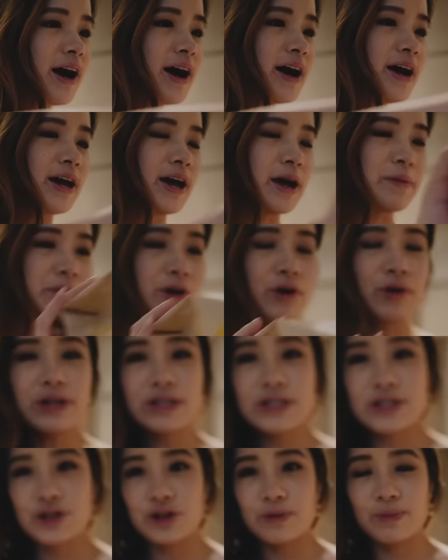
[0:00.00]
I am going
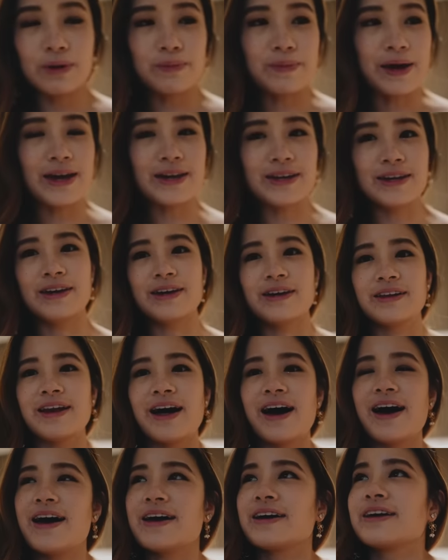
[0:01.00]
to be making
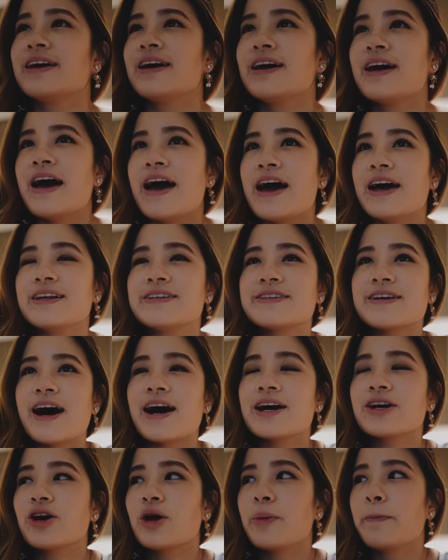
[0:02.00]
like a
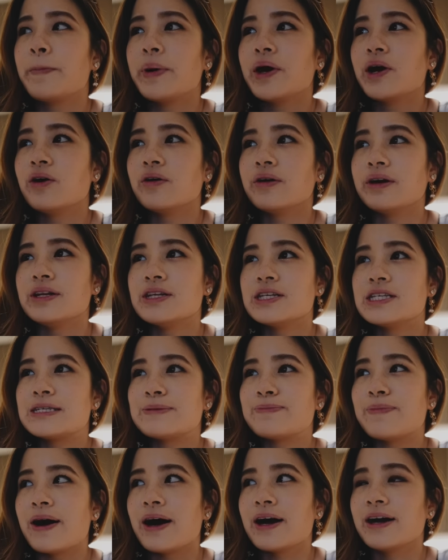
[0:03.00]
Taco Bell
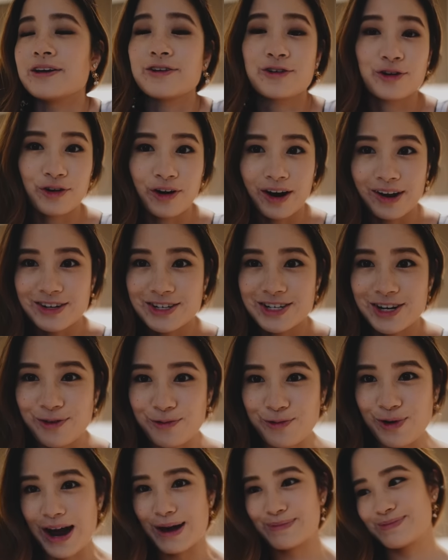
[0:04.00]
inspired crunch
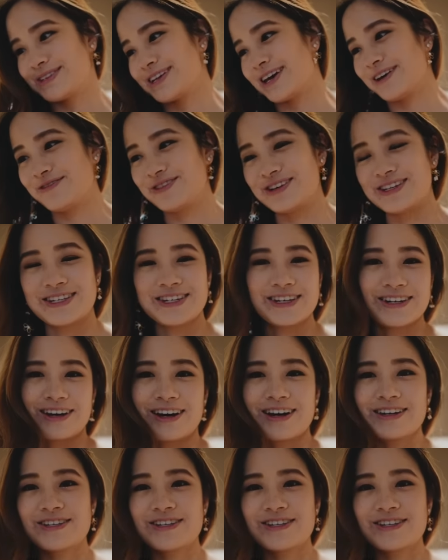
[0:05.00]
wrap today for dinner.